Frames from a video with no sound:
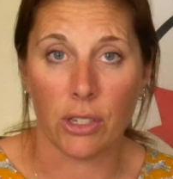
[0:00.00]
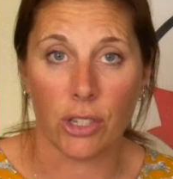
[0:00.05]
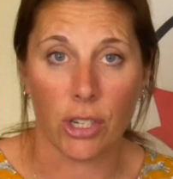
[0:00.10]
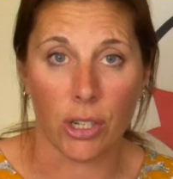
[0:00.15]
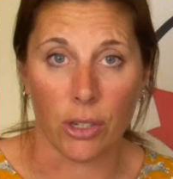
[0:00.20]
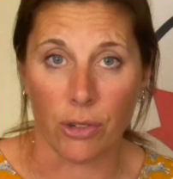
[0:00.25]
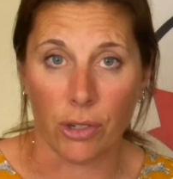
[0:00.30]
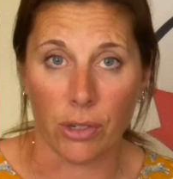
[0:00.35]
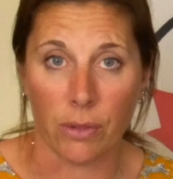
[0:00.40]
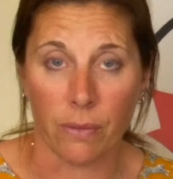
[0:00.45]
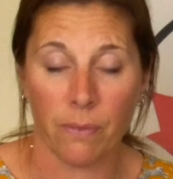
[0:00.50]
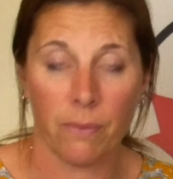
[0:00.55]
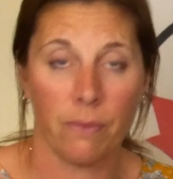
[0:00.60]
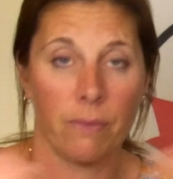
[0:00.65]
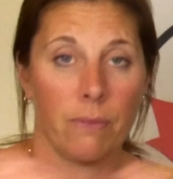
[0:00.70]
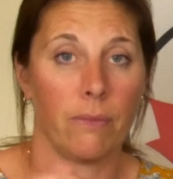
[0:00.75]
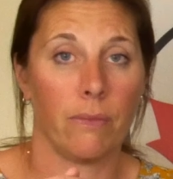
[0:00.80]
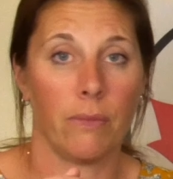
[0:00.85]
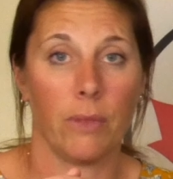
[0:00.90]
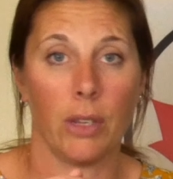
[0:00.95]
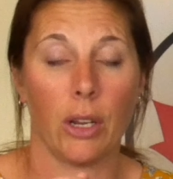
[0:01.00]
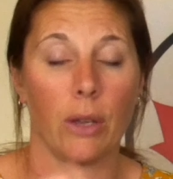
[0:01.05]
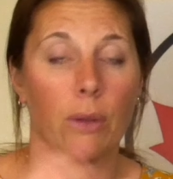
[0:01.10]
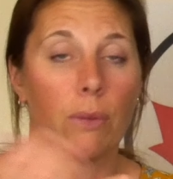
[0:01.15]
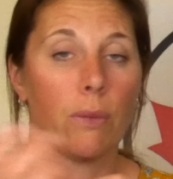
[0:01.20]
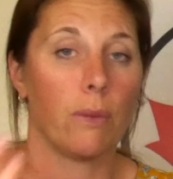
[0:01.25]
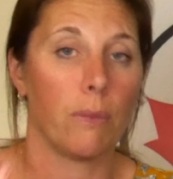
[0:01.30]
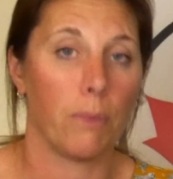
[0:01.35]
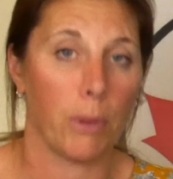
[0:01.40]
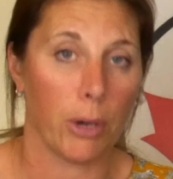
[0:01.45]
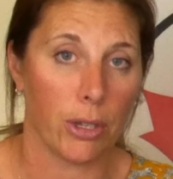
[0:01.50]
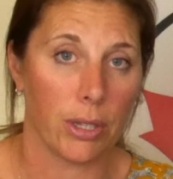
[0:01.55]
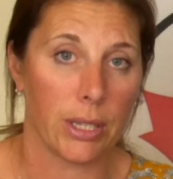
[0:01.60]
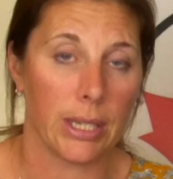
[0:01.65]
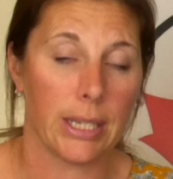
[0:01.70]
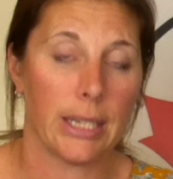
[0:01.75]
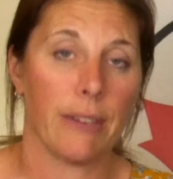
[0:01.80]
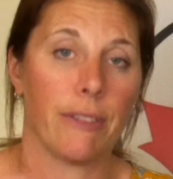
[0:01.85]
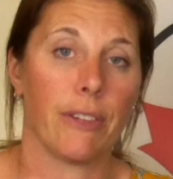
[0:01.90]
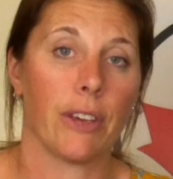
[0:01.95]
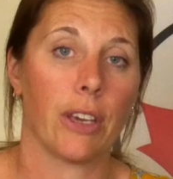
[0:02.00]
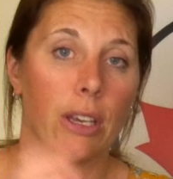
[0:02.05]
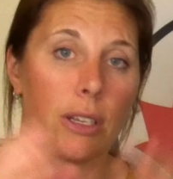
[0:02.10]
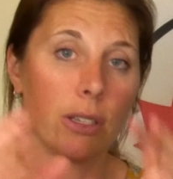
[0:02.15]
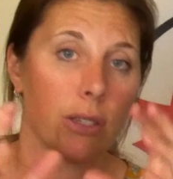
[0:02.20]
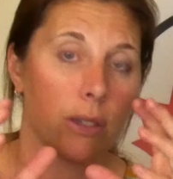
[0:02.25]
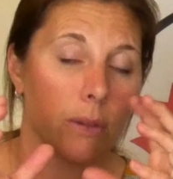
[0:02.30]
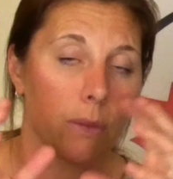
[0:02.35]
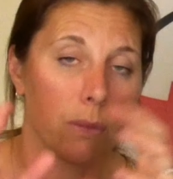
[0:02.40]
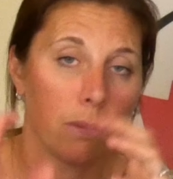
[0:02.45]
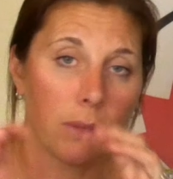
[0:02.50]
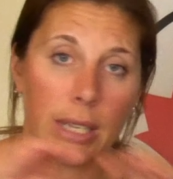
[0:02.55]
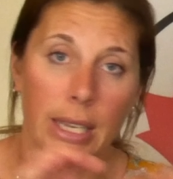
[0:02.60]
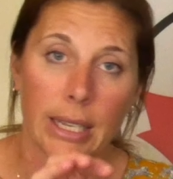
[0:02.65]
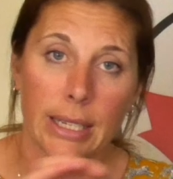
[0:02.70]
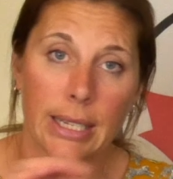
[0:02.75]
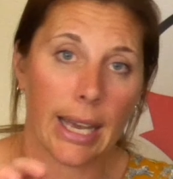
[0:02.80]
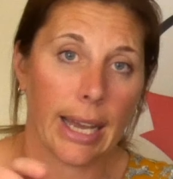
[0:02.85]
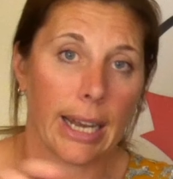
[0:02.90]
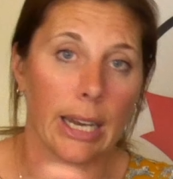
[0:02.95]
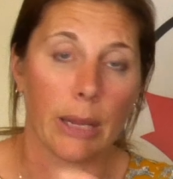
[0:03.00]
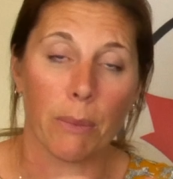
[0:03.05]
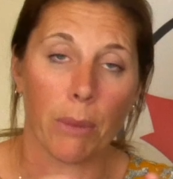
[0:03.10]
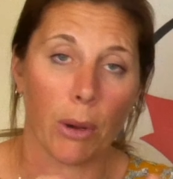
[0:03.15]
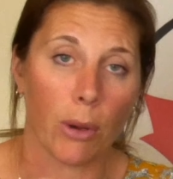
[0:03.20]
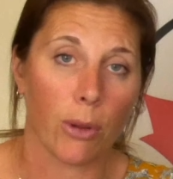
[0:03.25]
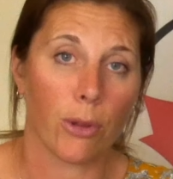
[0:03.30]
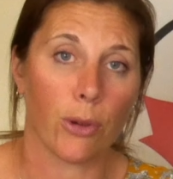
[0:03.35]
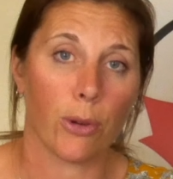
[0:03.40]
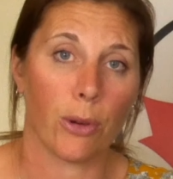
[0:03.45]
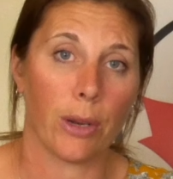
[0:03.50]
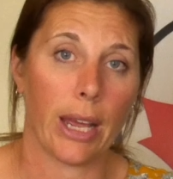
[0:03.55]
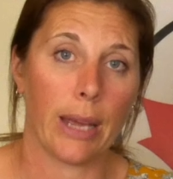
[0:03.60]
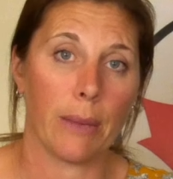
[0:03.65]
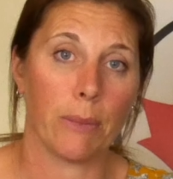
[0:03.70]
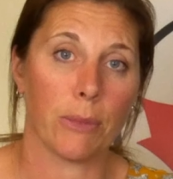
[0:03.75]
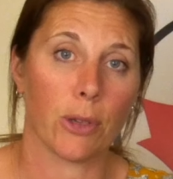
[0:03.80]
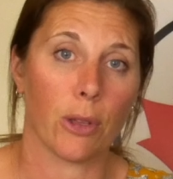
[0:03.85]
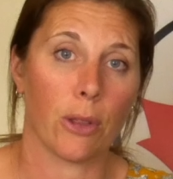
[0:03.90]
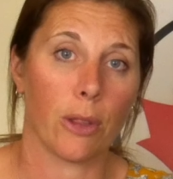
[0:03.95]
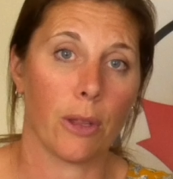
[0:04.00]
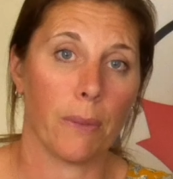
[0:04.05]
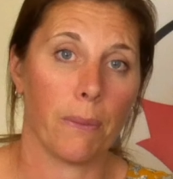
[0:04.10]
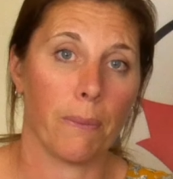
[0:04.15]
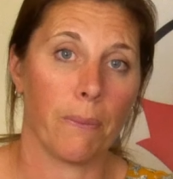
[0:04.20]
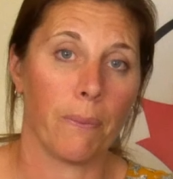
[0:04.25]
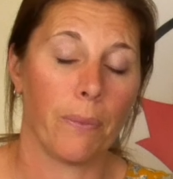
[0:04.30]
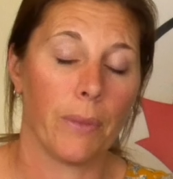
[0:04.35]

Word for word: children. You know, birth certificates detailing both your names on them.